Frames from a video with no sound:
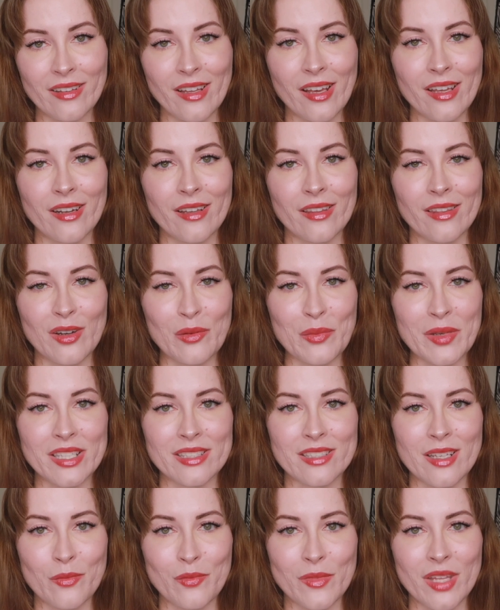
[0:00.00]
later there'll be
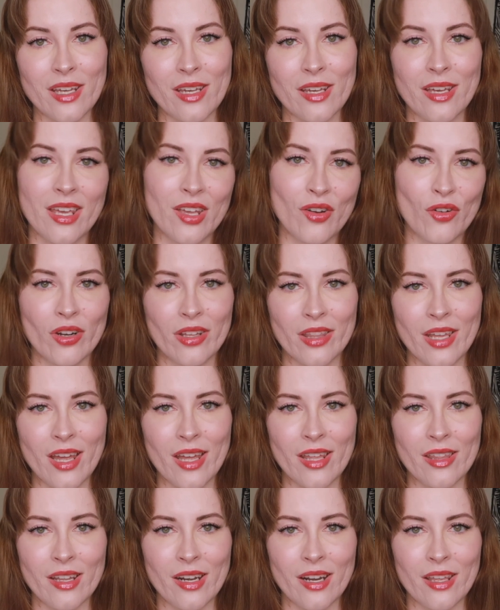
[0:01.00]
something here or
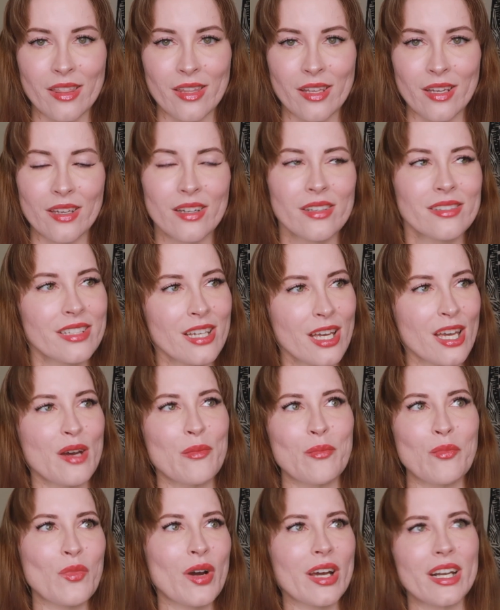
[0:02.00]
there that I think, oh damn,
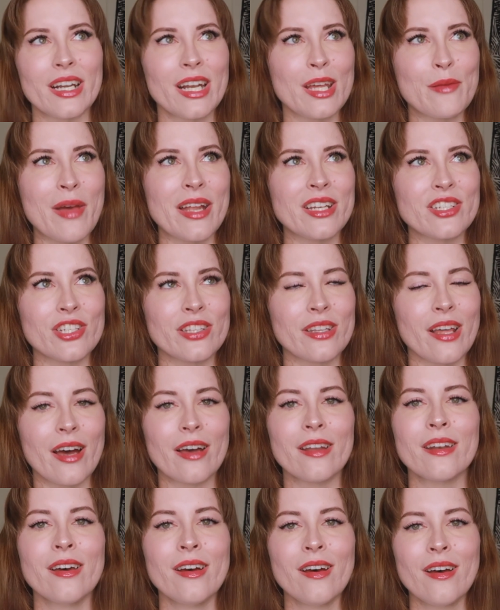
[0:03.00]
why didn't I mention
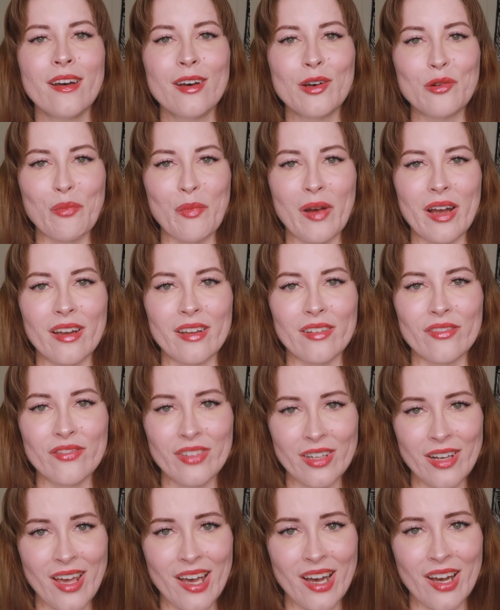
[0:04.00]
that? But for
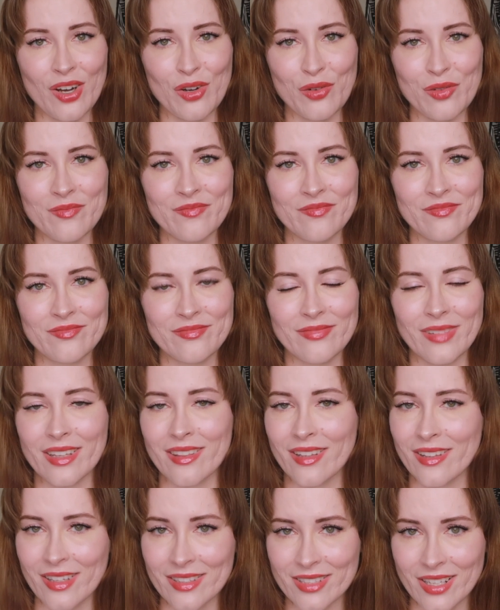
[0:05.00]
now, I
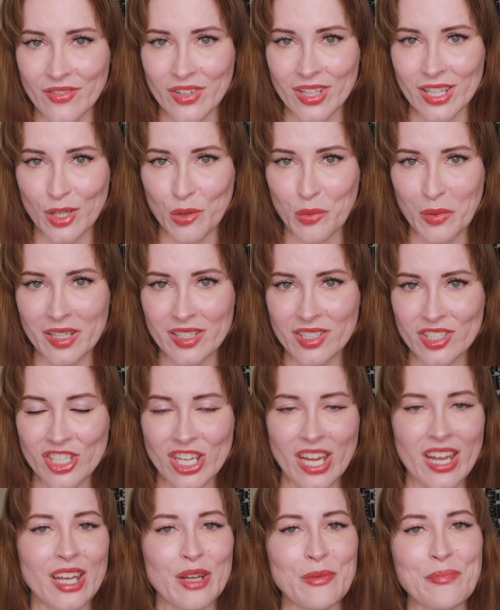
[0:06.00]
think that's everything I wanted to
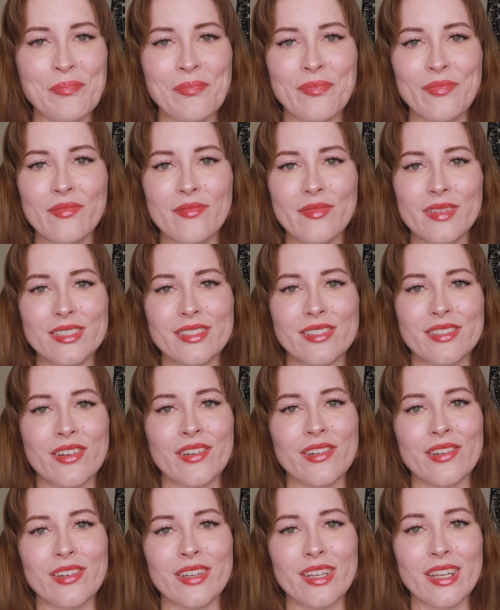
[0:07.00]
share.
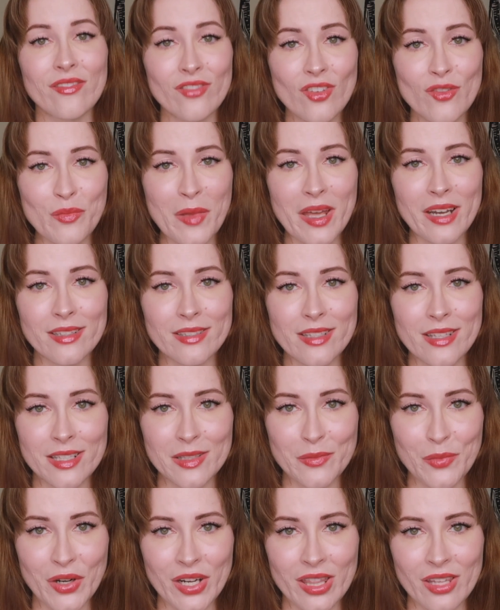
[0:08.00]
So if you've made it to this
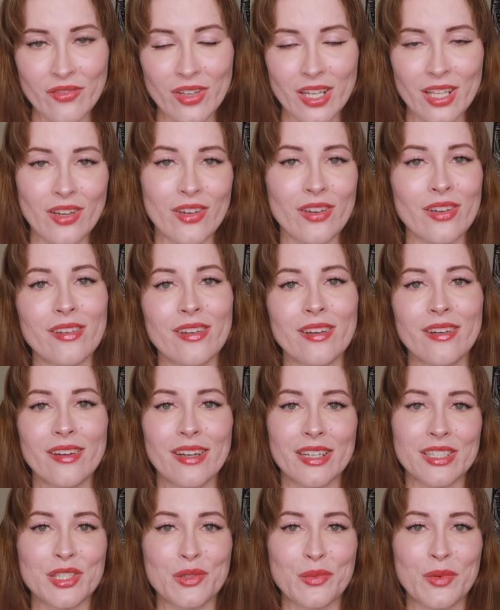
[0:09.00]
point in the video,
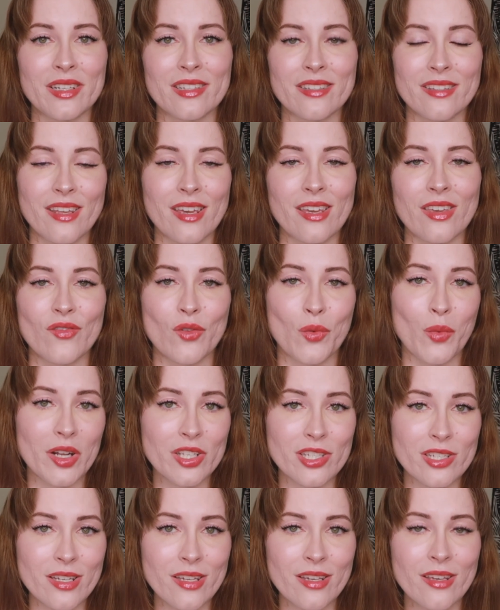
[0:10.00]
I just wanted to thank you for
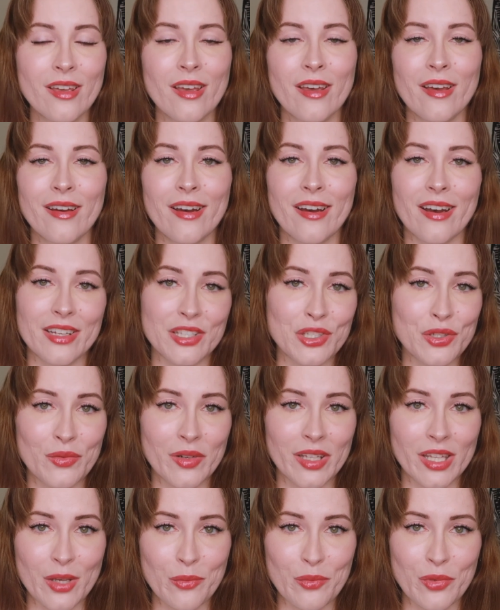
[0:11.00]
watching. I do
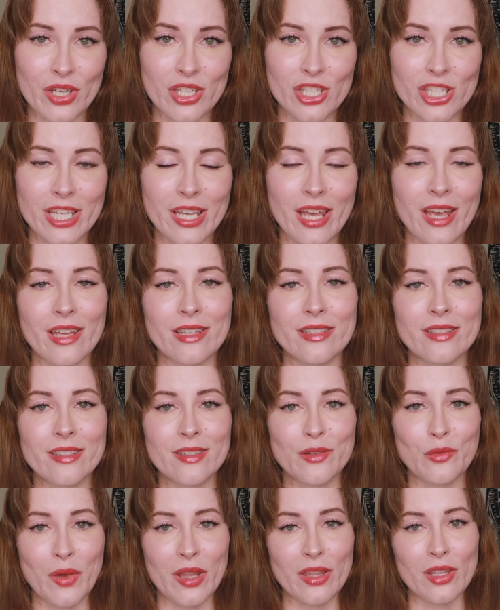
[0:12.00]
really appreciate
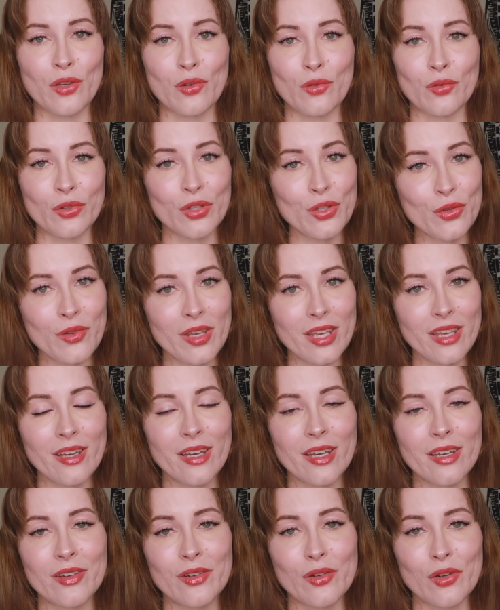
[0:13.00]
whether you're new
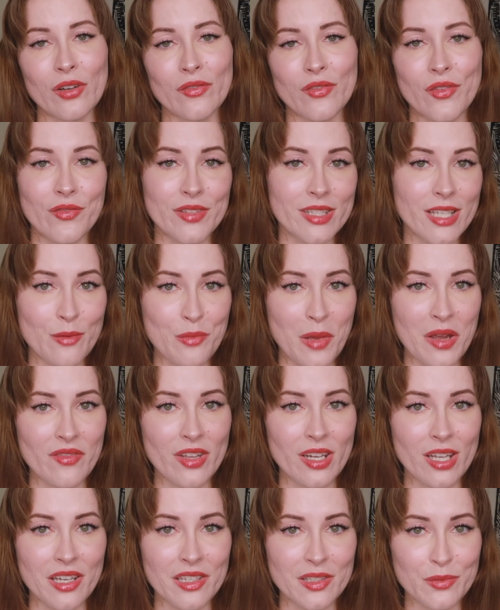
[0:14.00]
here or if you've seen my
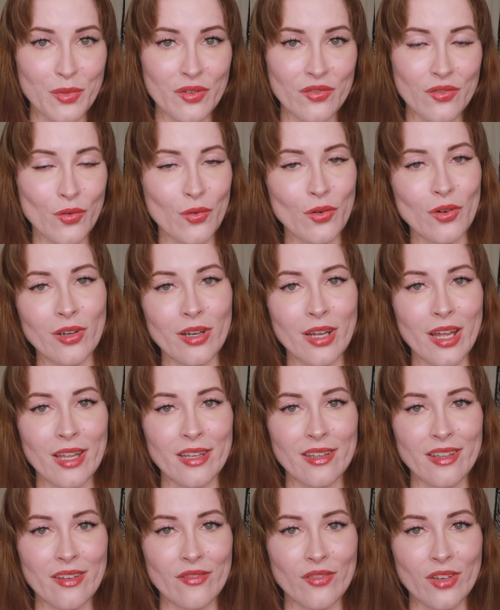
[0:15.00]
videos before
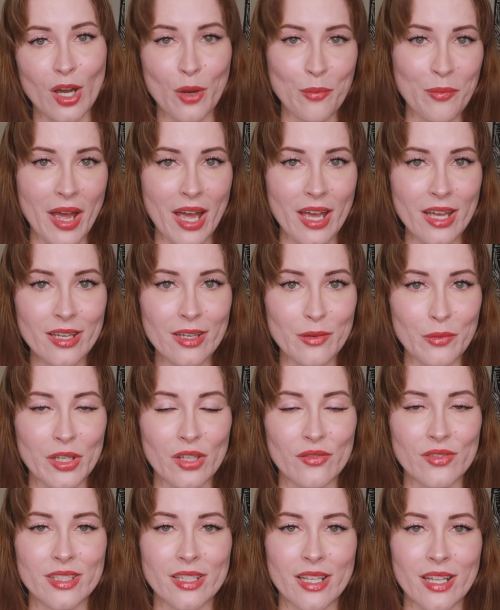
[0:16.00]
and have come back when
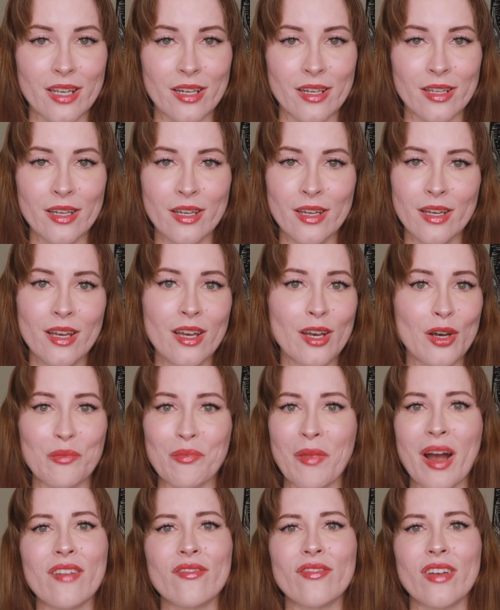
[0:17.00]
you've seen
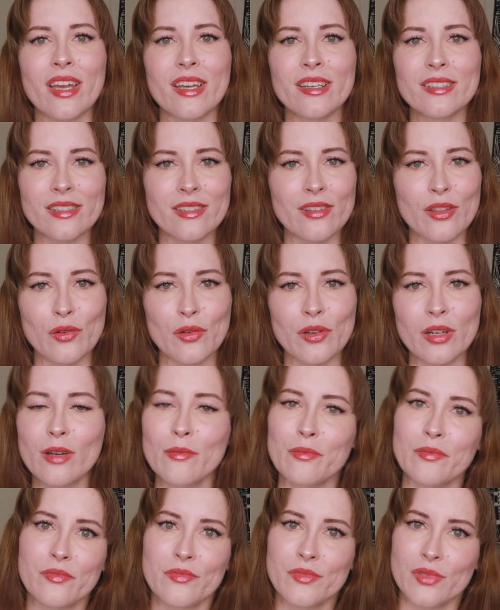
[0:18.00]
my face and thought,
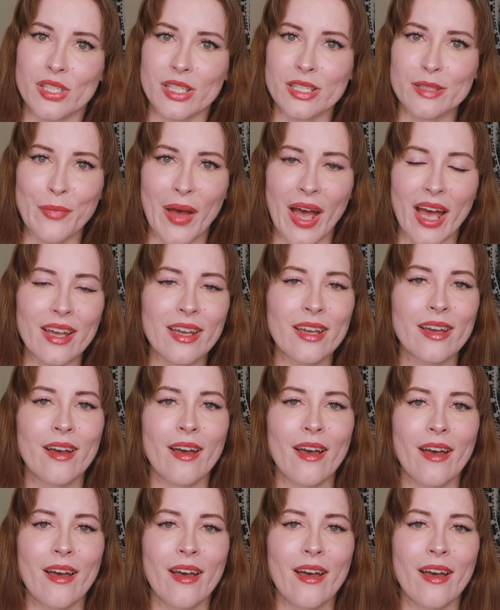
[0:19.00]
oh, she's back.